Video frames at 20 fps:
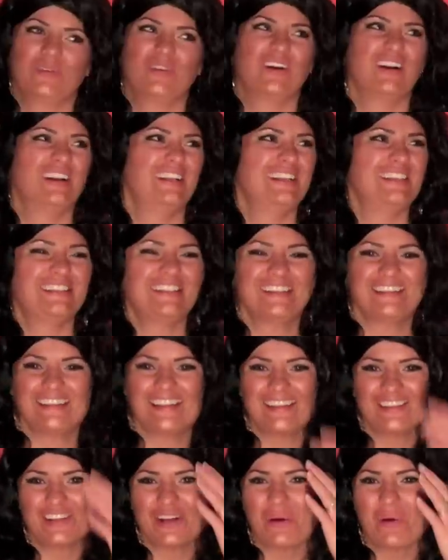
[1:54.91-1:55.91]
What is it
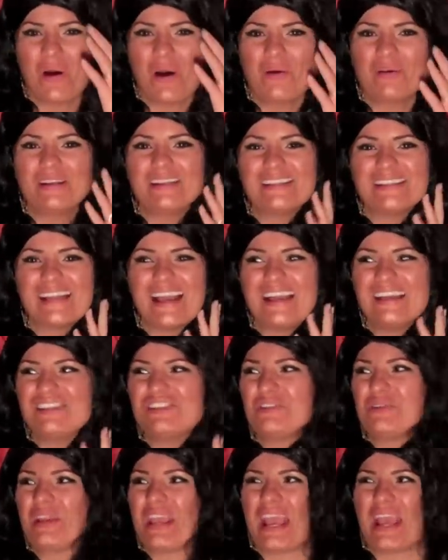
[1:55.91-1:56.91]
that Joe always
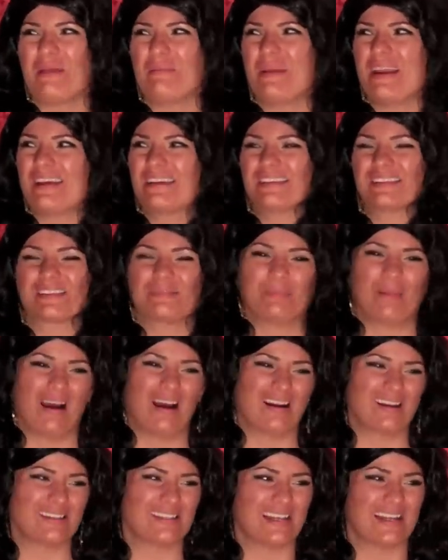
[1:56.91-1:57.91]
says? You can't make
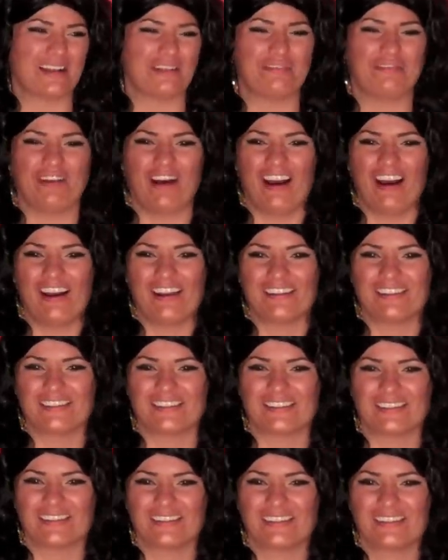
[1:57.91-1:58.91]
smarts out of farts.